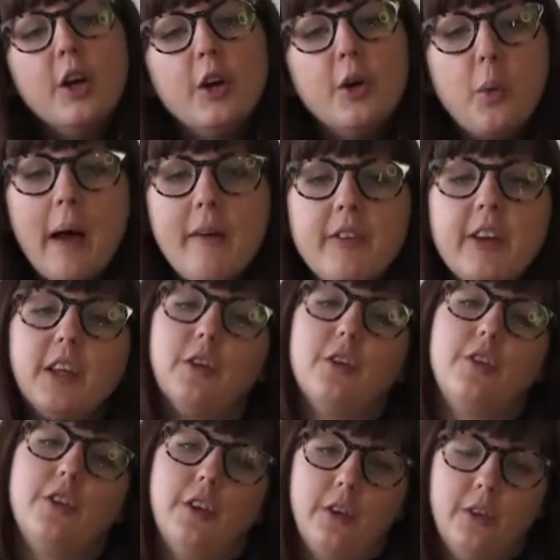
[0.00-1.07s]
Whoever you
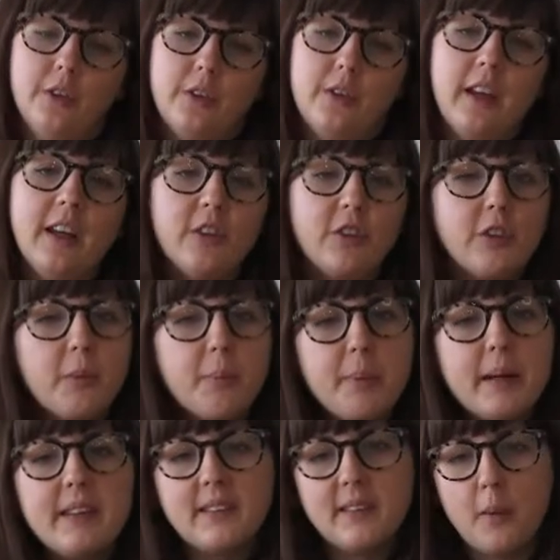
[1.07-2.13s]
choose, it should
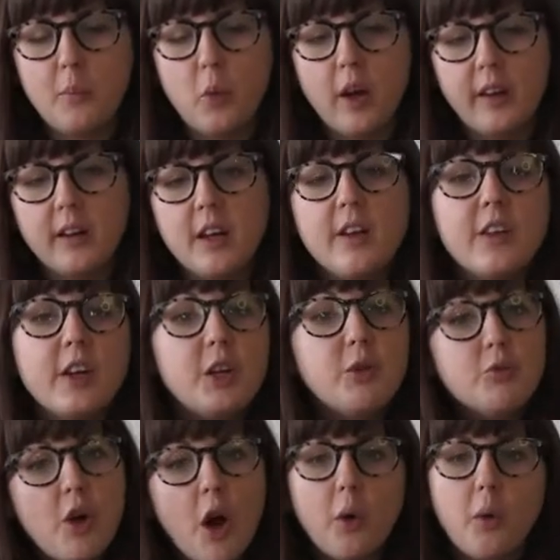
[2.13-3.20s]
be someone that you
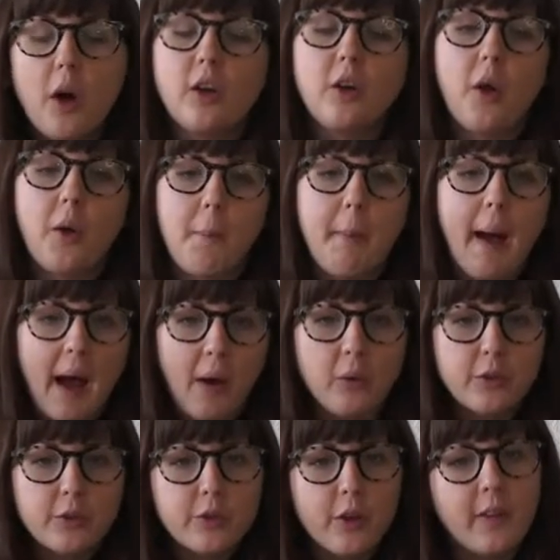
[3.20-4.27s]
know a lot
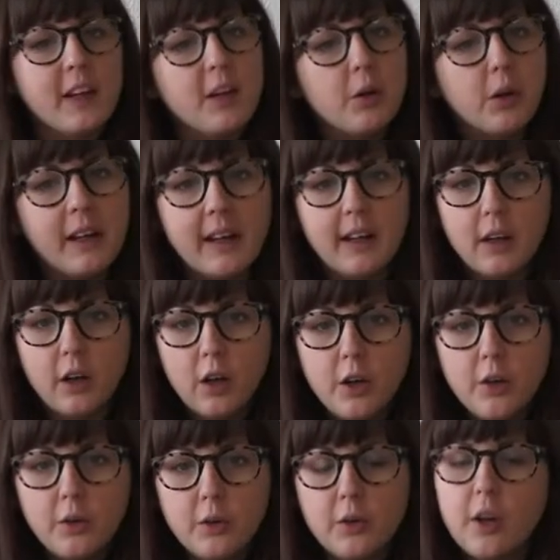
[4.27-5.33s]
about so that you can
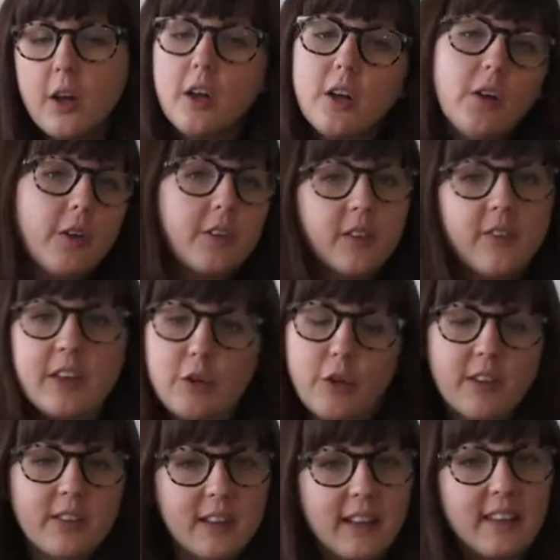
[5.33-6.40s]
include lots of
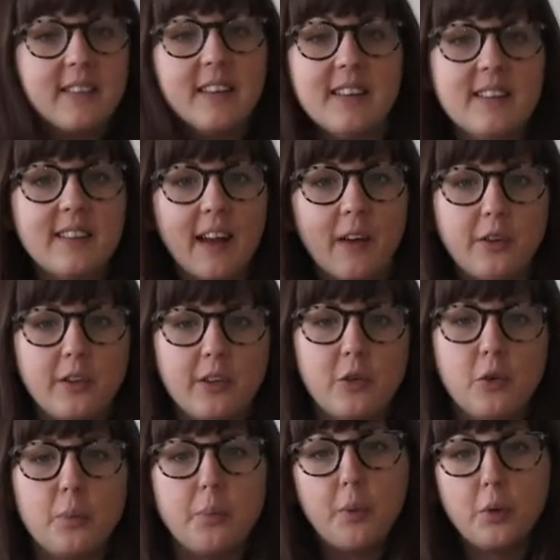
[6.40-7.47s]
interesting details in
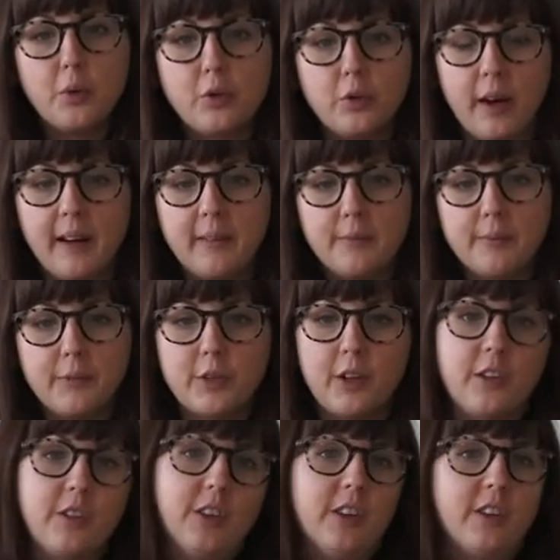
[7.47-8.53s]
your portrait,
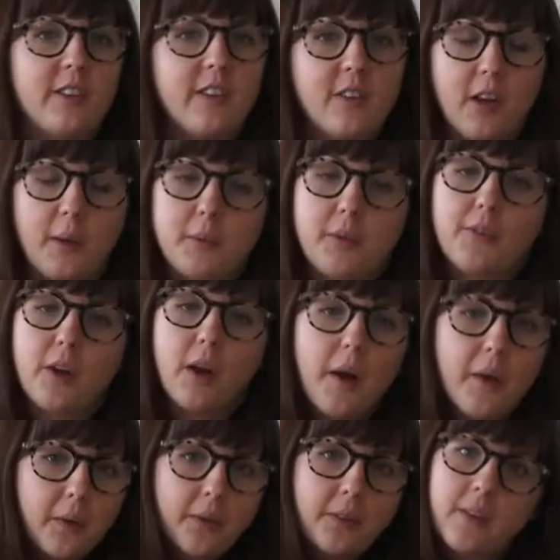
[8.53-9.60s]
such as the types of
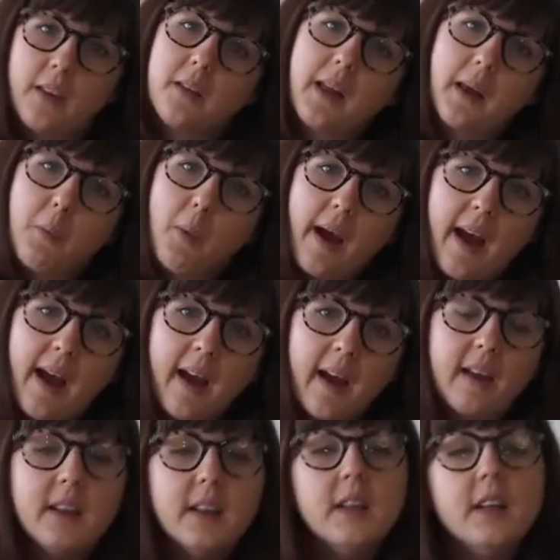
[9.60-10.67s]
clothes that they
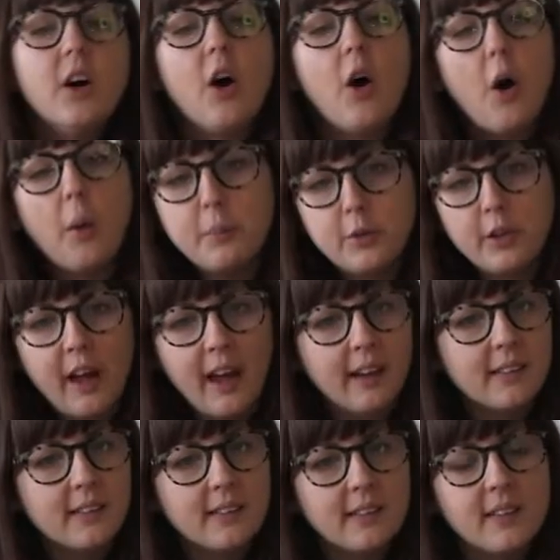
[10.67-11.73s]
wear,
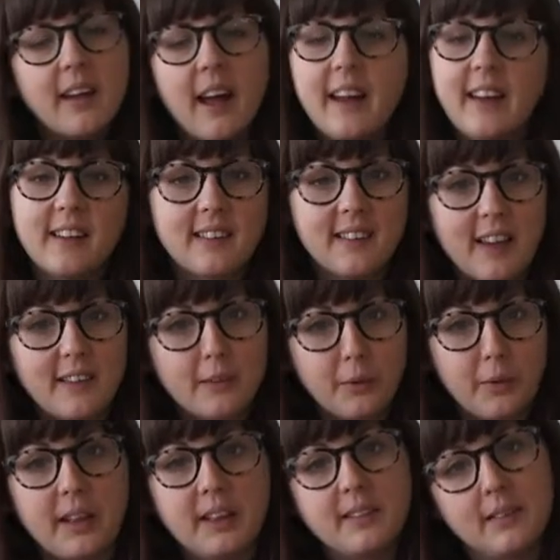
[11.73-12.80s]
objects, and
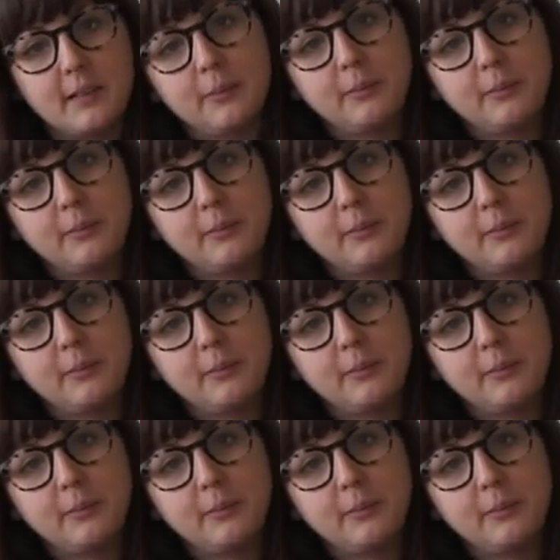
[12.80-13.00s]
accessories.